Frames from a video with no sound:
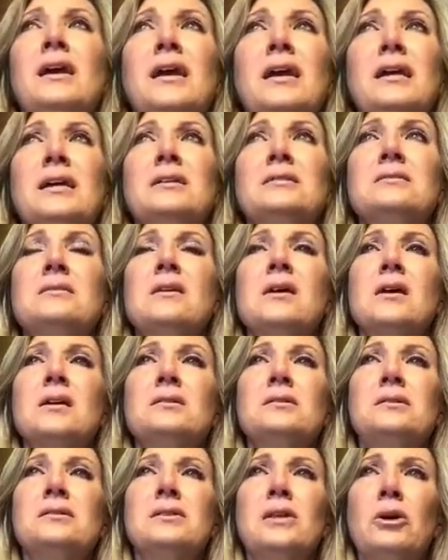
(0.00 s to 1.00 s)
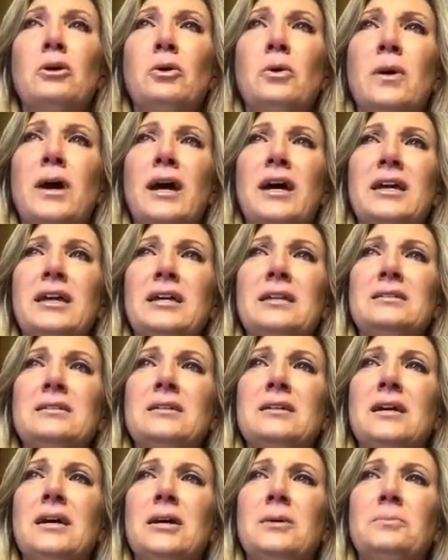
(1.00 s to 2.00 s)
And so I
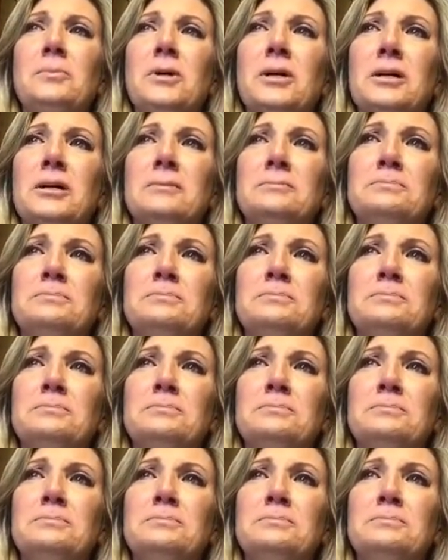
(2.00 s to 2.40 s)
ended up